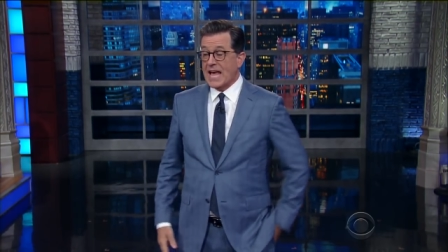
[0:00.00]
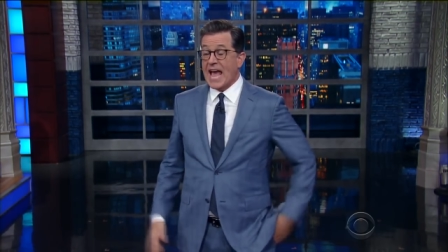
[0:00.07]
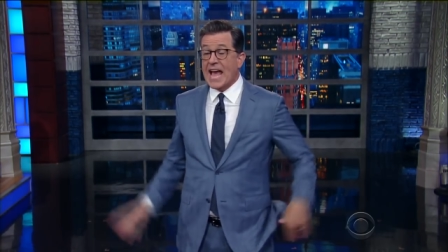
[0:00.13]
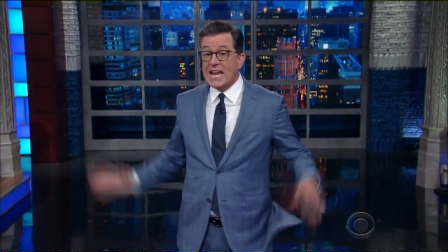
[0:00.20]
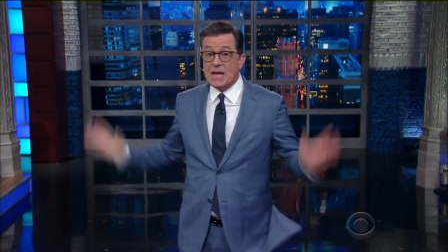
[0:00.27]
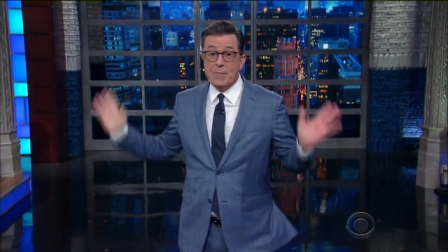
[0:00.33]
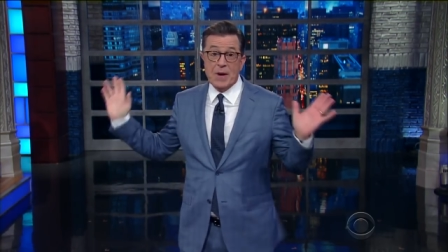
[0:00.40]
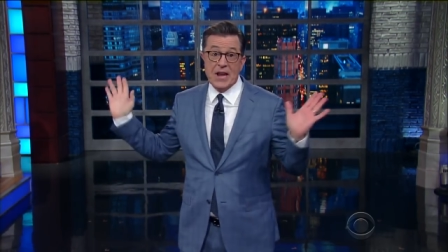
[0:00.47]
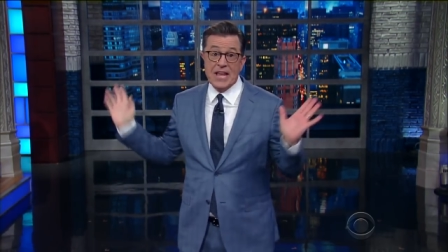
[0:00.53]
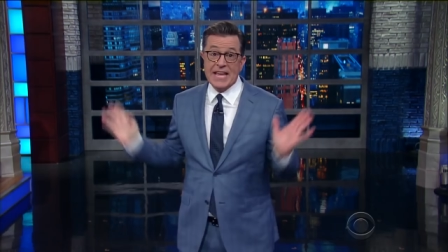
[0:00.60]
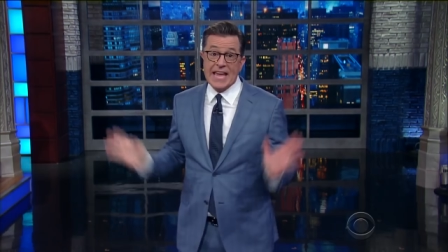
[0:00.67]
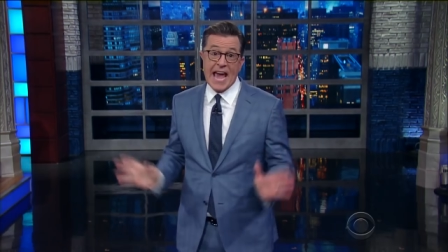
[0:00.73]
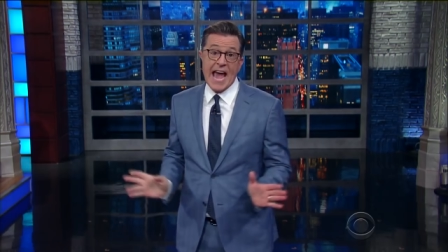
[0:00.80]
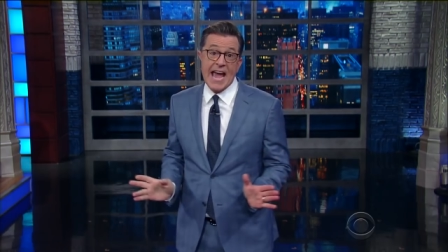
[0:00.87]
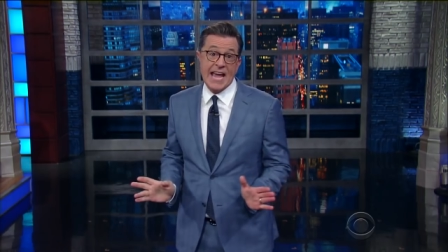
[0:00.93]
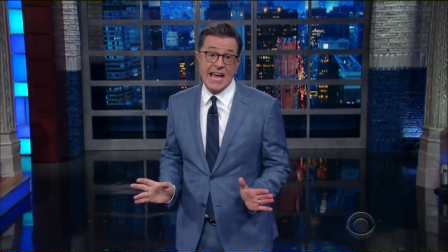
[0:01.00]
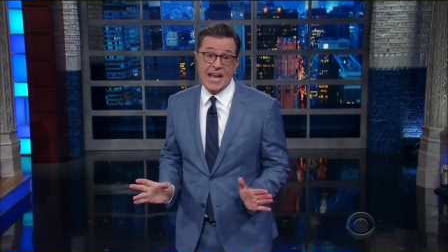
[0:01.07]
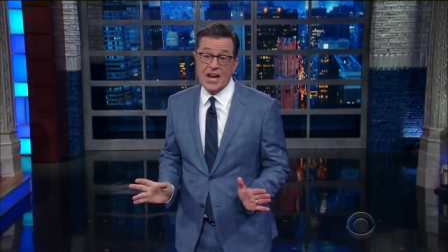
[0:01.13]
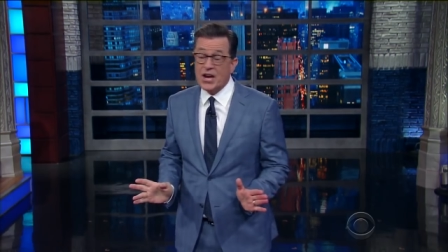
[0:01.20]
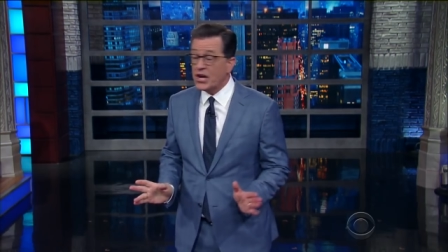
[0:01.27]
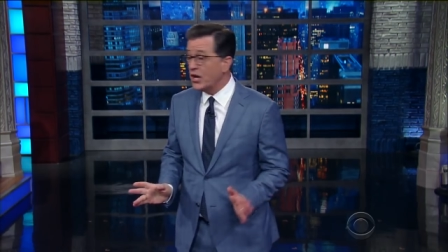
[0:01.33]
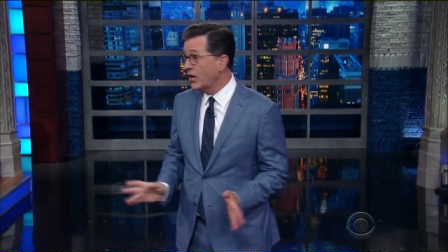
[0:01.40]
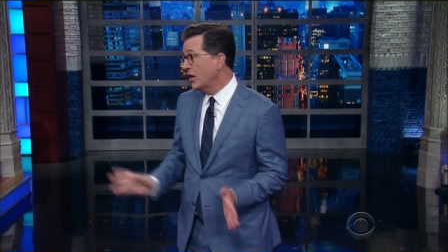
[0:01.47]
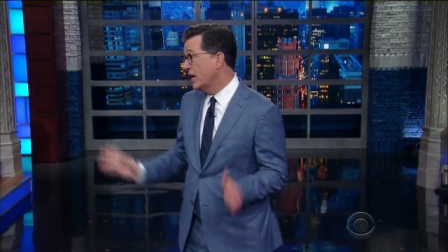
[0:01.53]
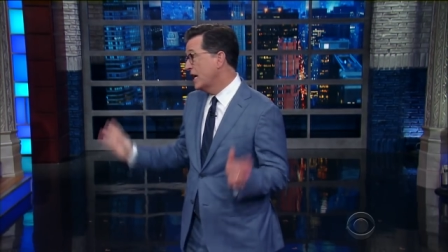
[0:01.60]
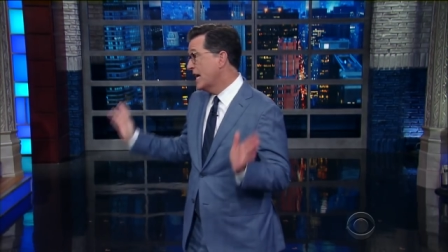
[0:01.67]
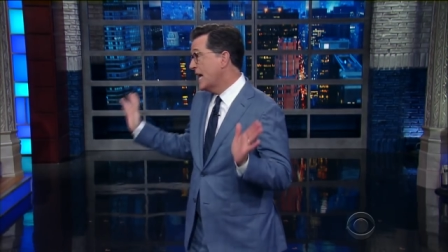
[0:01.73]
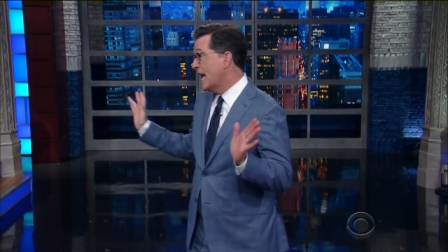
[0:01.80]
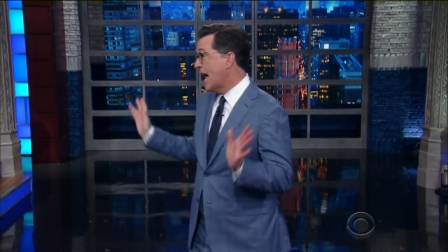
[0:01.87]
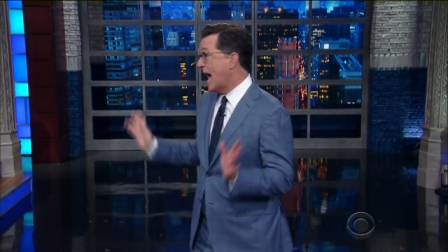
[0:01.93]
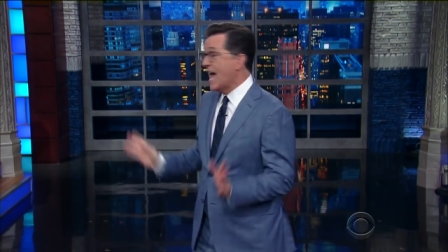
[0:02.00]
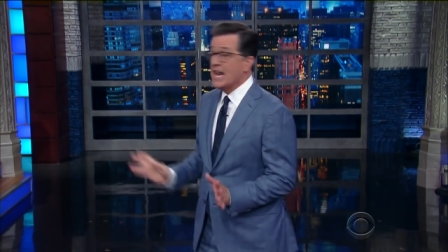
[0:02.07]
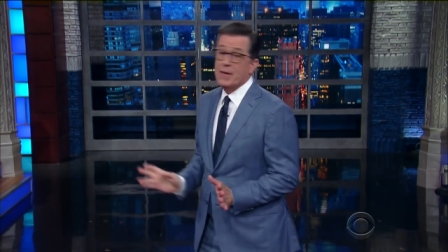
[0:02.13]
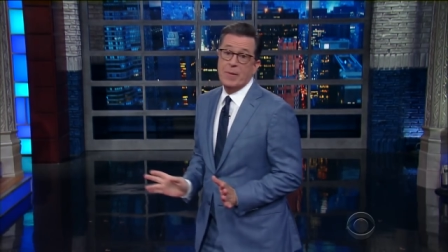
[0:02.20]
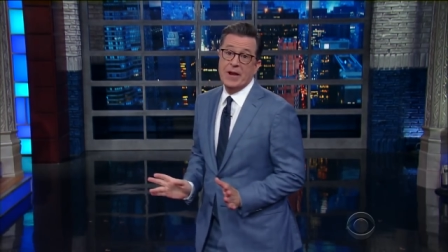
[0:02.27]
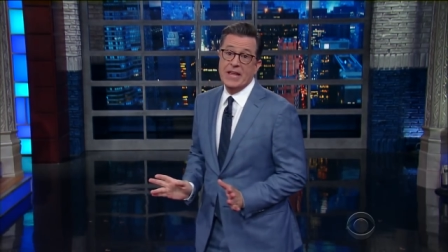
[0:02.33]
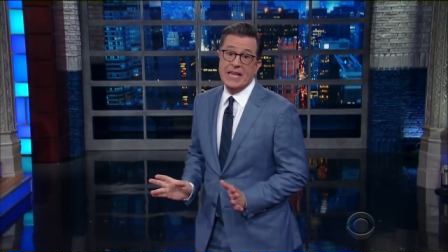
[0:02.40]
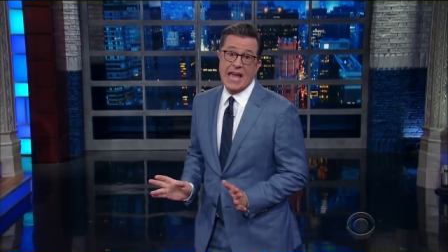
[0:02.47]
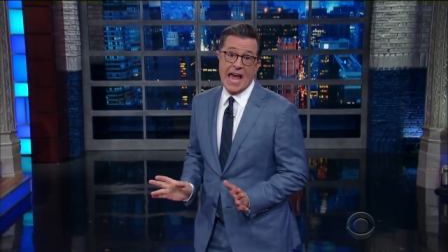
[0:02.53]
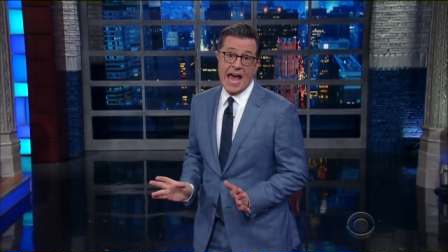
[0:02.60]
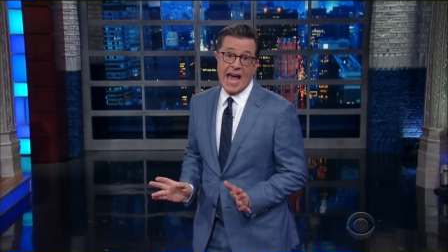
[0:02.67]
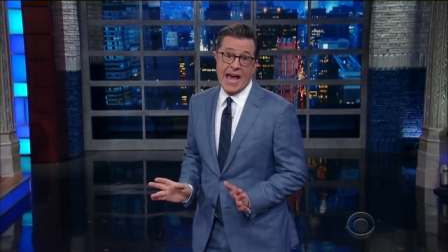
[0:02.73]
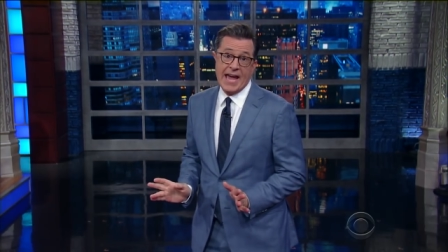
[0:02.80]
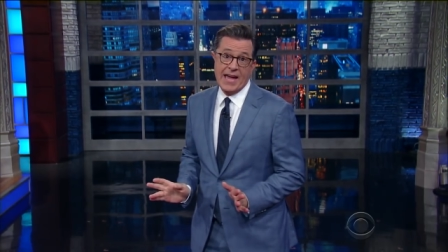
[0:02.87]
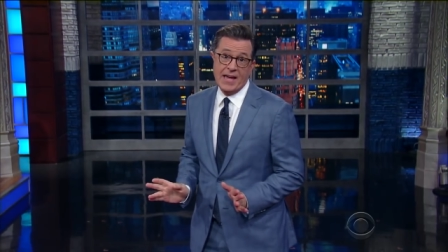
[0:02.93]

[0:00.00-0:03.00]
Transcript: Anybody gay here? Anybody gay?